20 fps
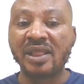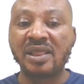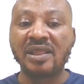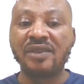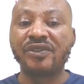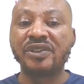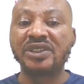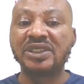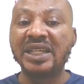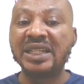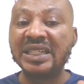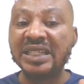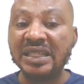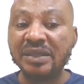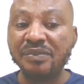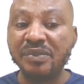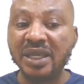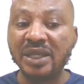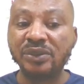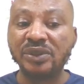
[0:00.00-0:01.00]
Then for sending
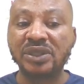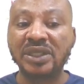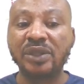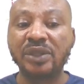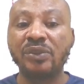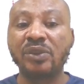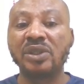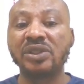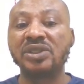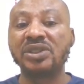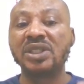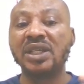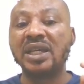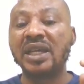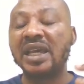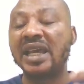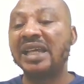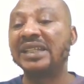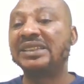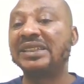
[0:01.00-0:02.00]
email, we said
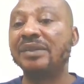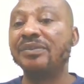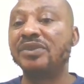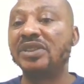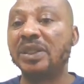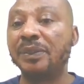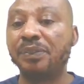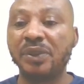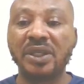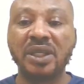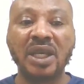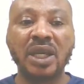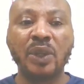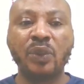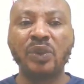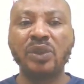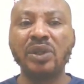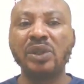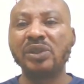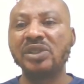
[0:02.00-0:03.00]
SMTP.
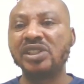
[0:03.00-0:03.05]
We're not going to